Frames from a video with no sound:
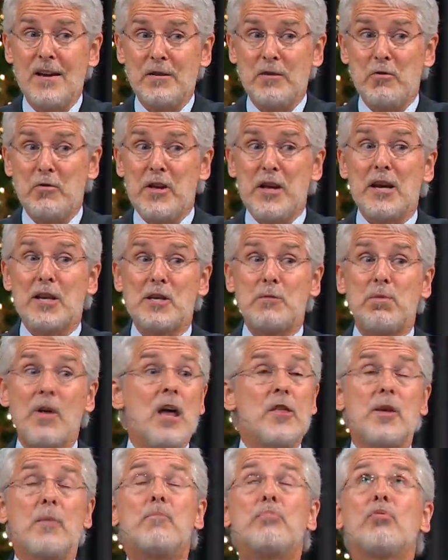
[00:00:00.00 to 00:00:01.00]
to
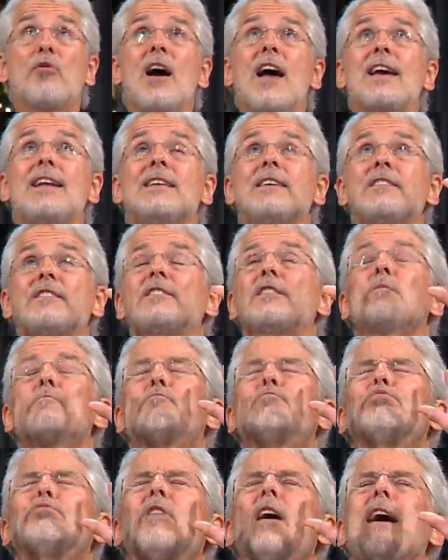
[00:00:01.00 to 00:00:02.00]
the
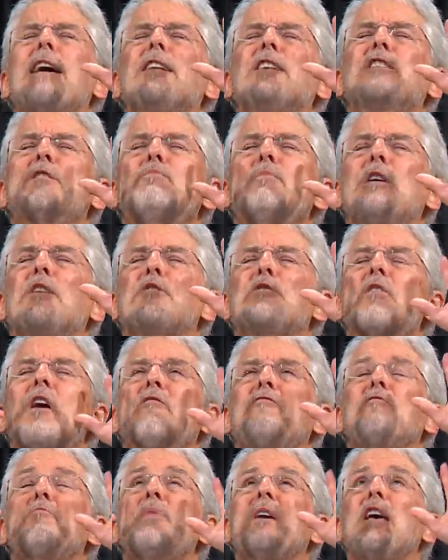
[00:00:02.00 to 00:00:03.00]
brightest picture
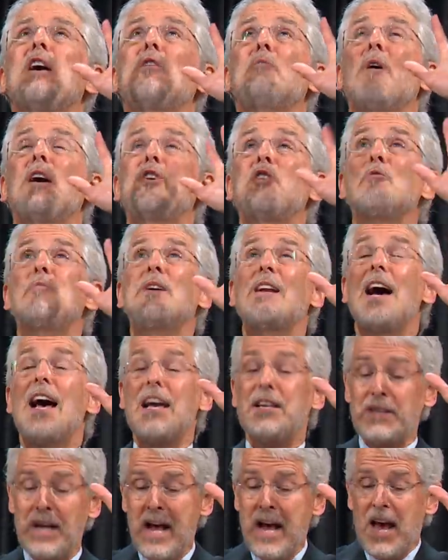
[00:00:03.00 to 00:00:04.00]
ever beheld by human
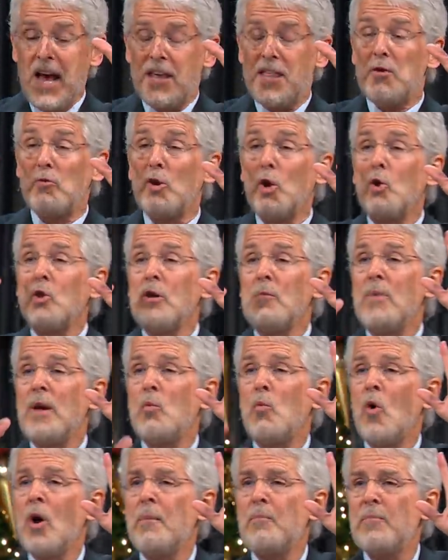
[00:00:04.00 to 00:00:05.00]
eyes? There will only be
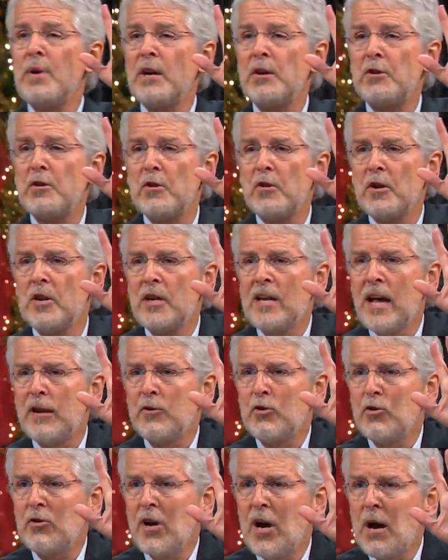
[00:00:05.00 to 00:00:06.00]
one picture
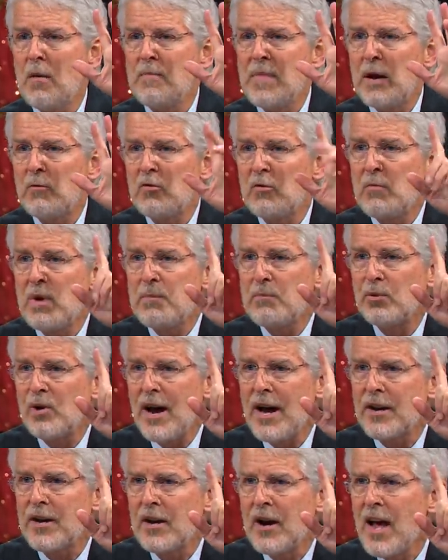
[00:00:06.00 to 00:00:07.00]
yet to come that will be
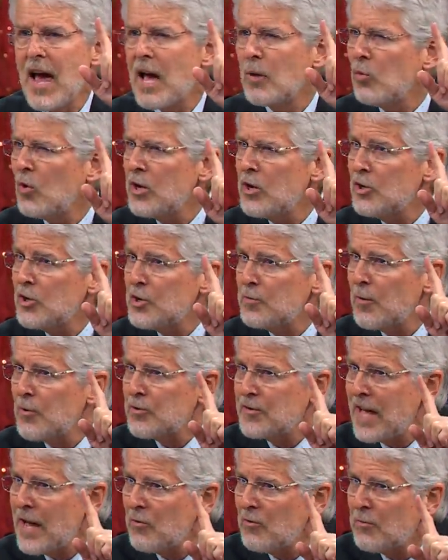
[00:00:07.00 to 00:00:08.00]
brighter. And what do you
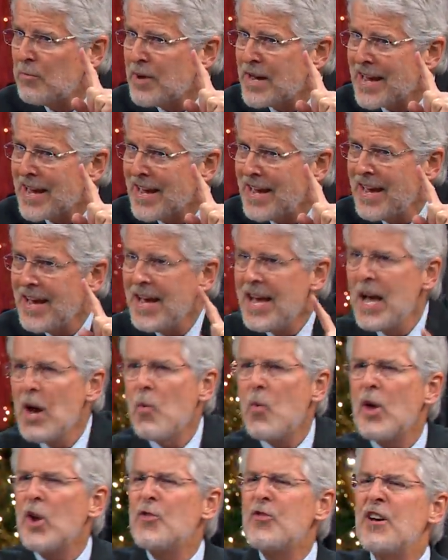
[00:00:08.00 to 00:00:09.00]
suppose that will be?
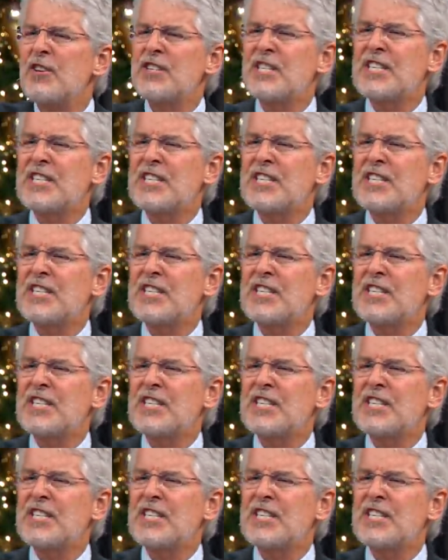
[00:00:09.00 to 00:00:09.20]
When the